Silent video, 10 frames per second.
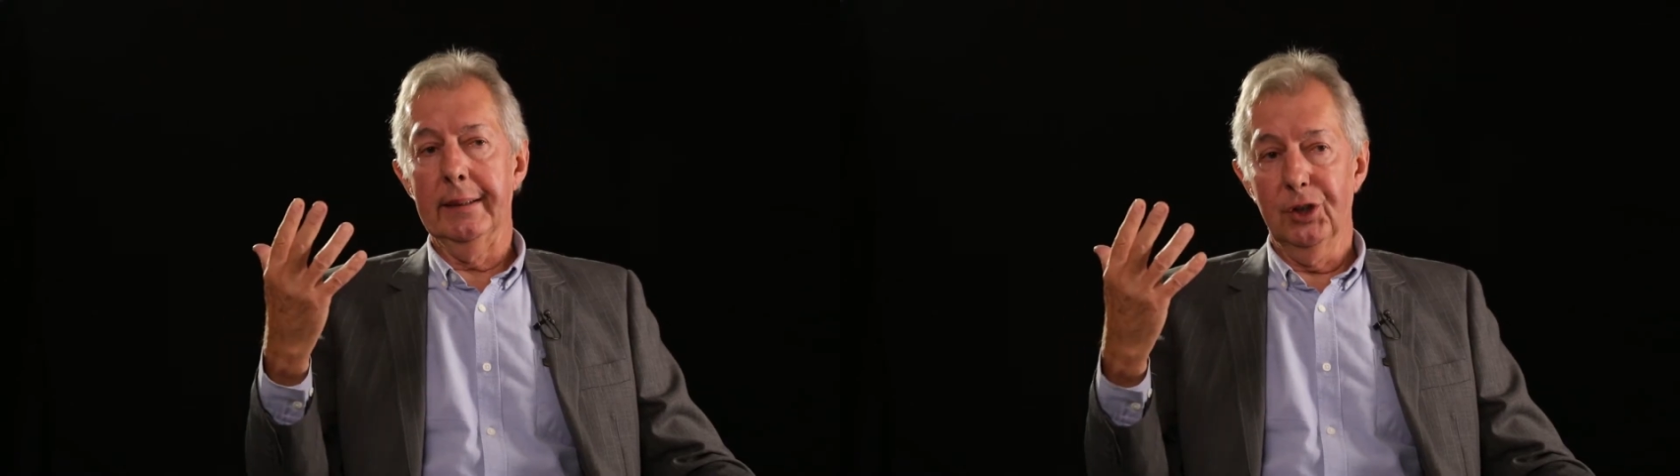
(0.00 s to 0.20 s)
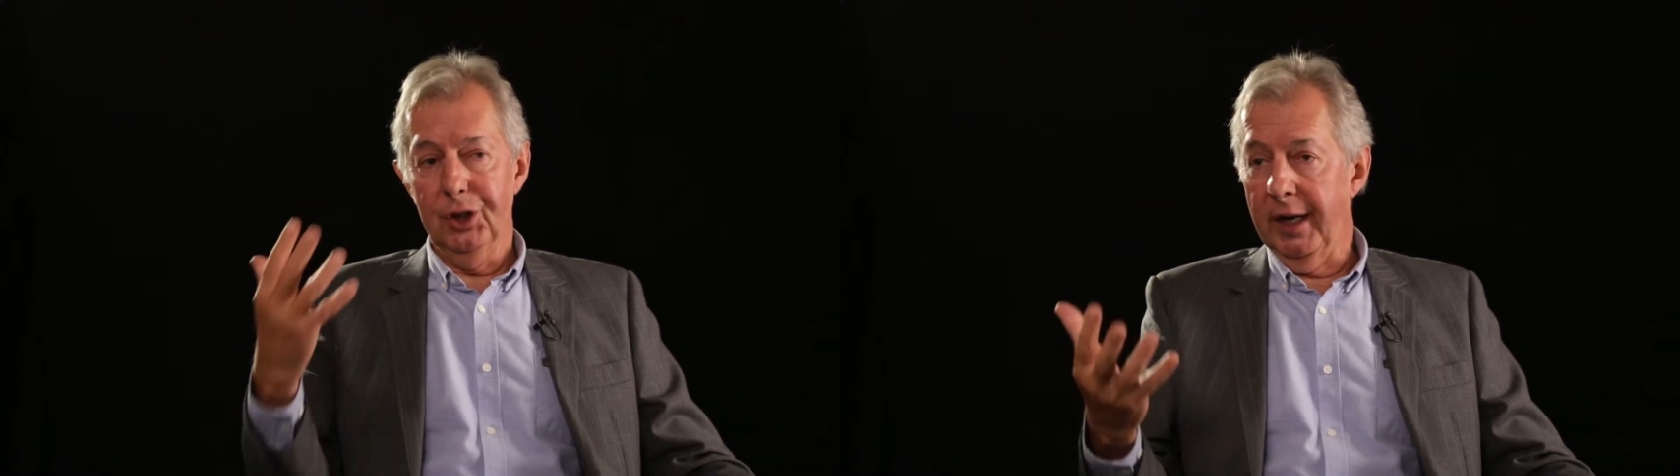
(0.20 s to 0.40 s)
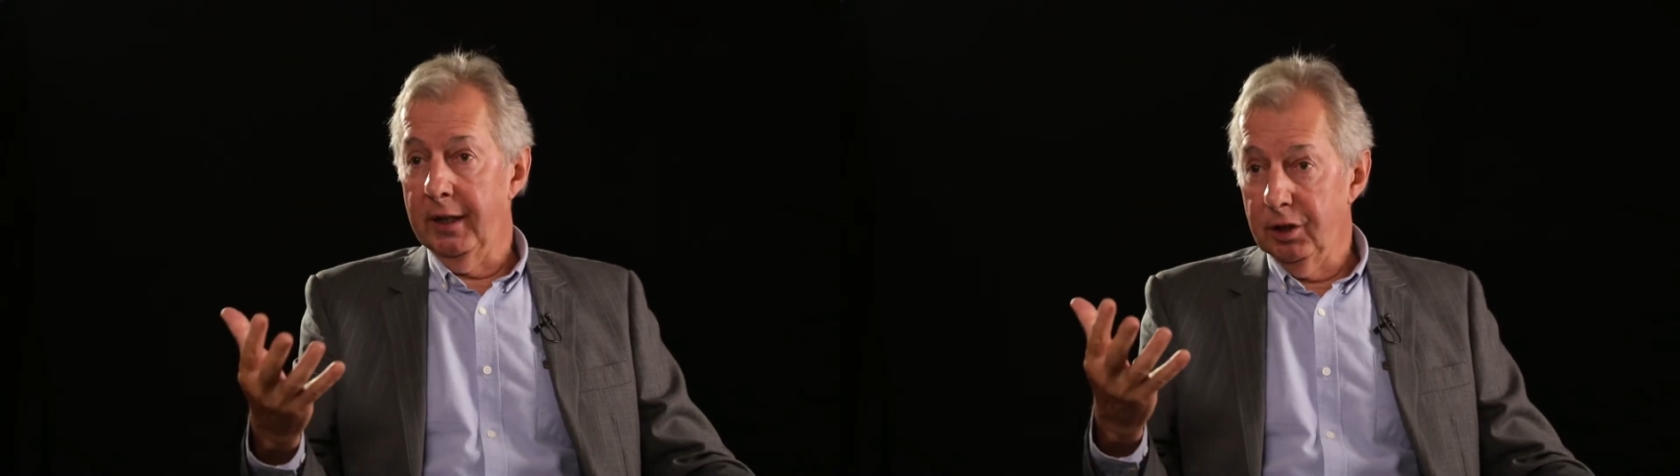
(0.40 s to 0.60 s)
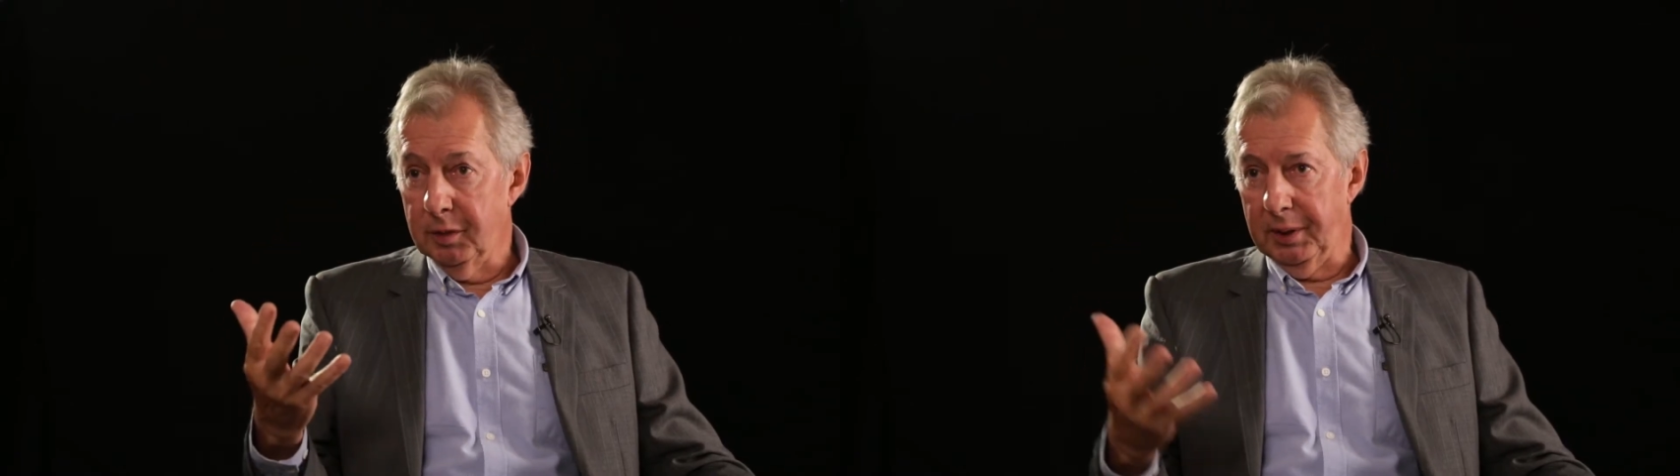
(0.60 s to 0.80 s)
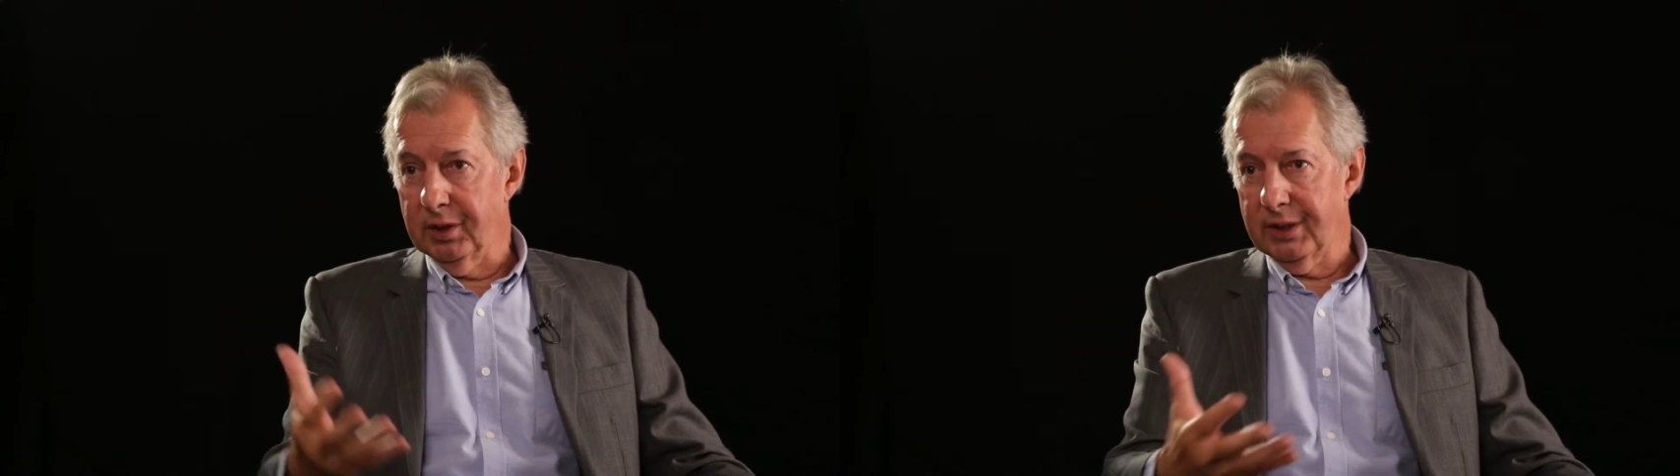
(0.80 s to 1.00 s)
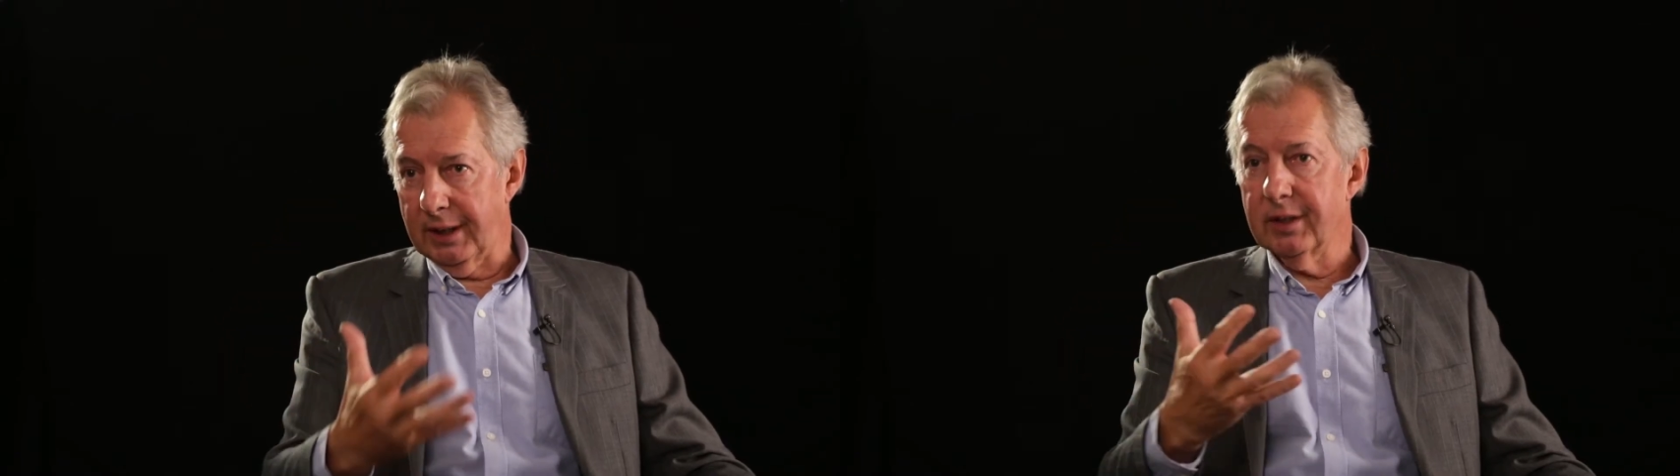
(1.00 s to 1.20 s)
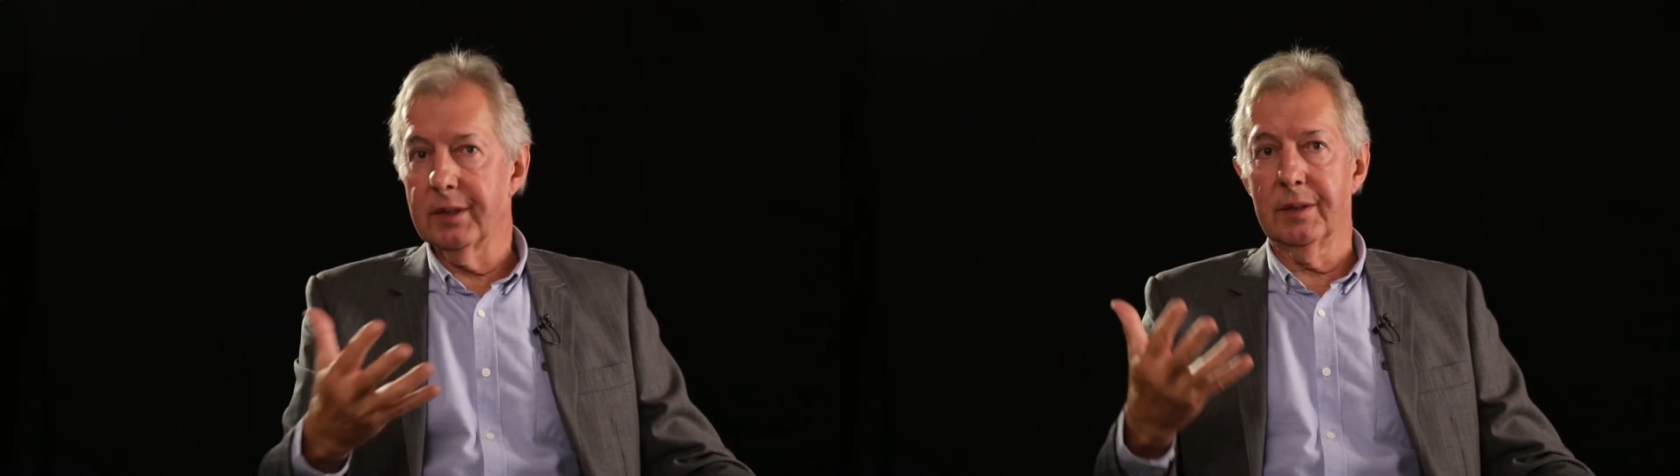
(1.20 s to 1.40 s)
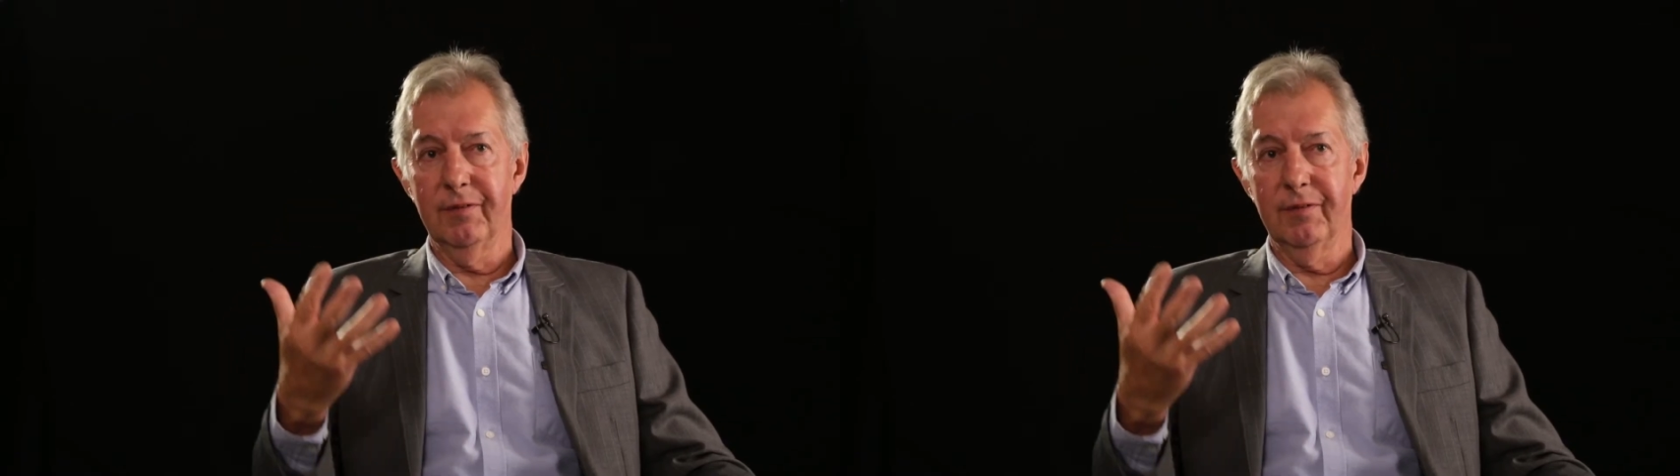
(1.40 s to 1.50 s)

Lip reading: change, because that's